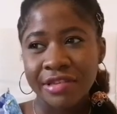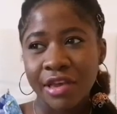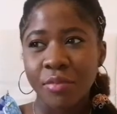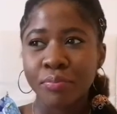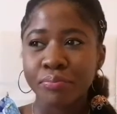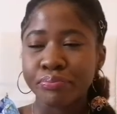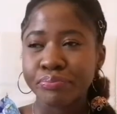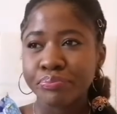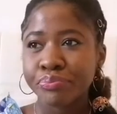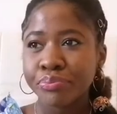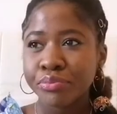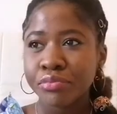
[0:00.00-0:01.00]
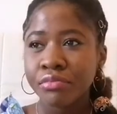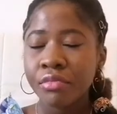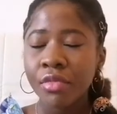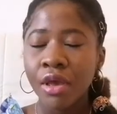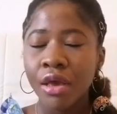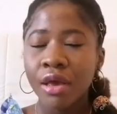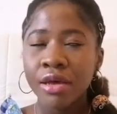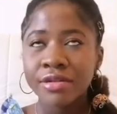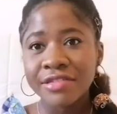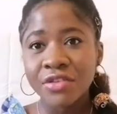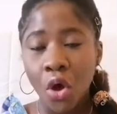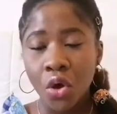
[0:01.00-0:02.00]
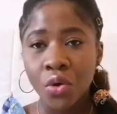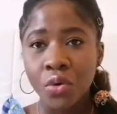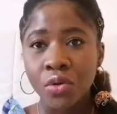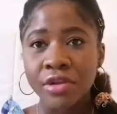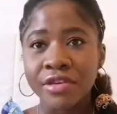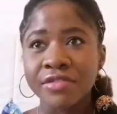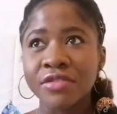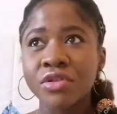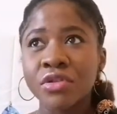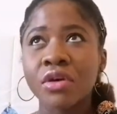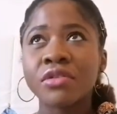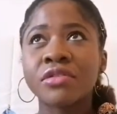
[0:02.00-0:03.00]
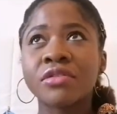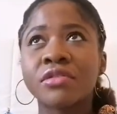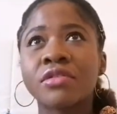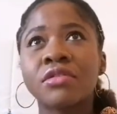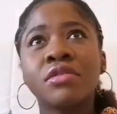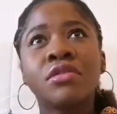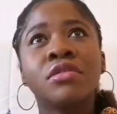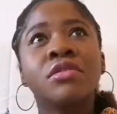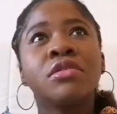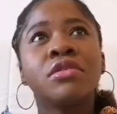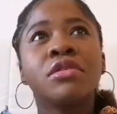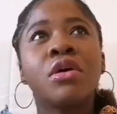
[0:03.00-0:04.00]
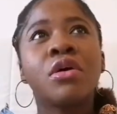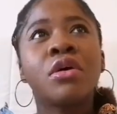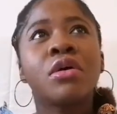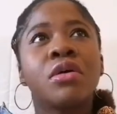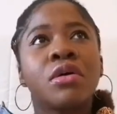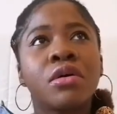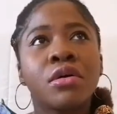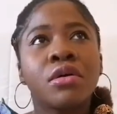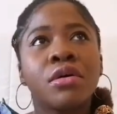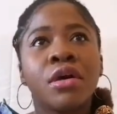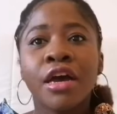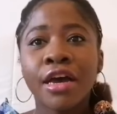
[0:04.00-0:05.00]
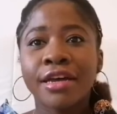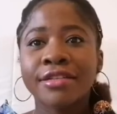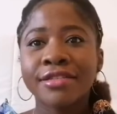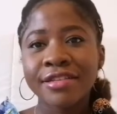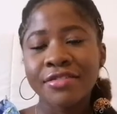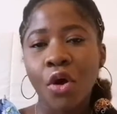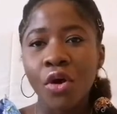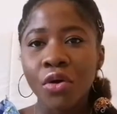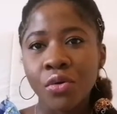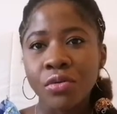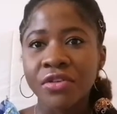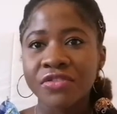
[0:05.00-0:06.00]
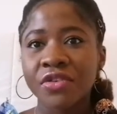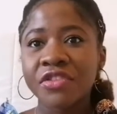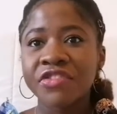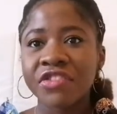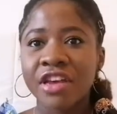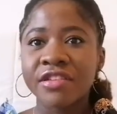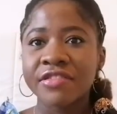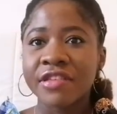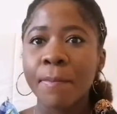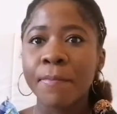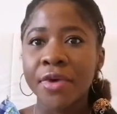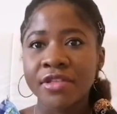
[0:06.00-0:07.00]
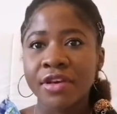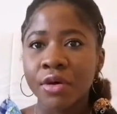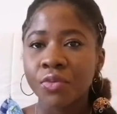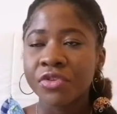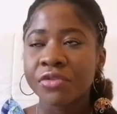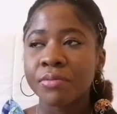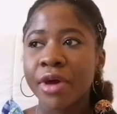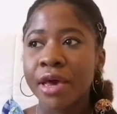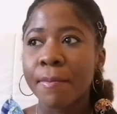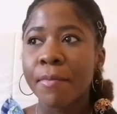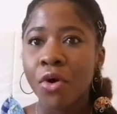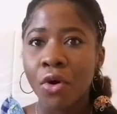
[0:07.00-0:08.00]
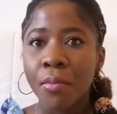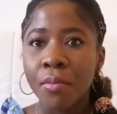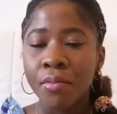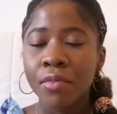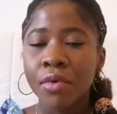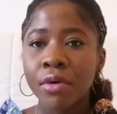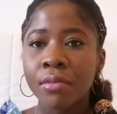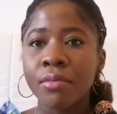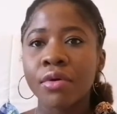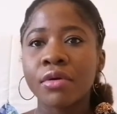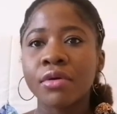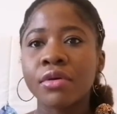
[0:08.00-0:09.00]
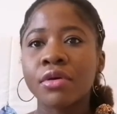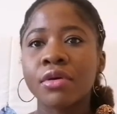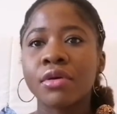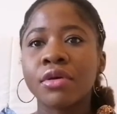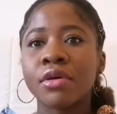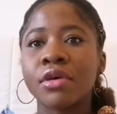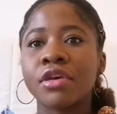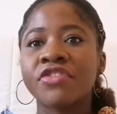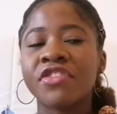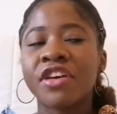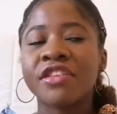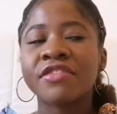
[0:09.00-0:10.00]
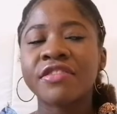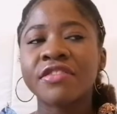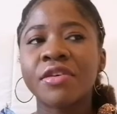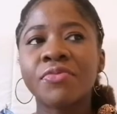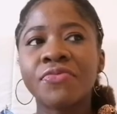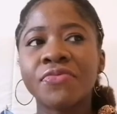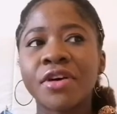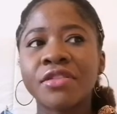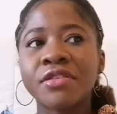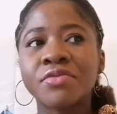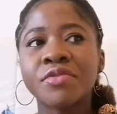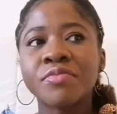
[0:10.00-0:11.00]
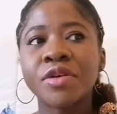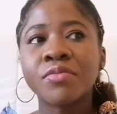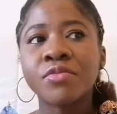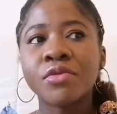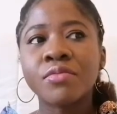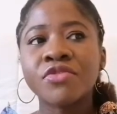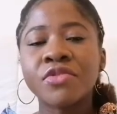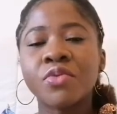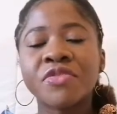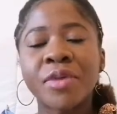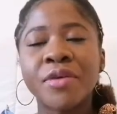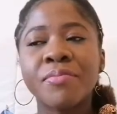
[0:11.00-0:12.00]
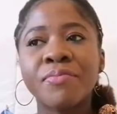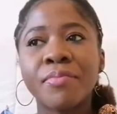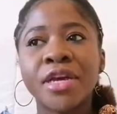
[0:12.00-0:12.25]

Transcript: the same. This uncle is not. Oh, this uncle does not share the same mother with my mom, but he shares the same father with my mom. So it was my.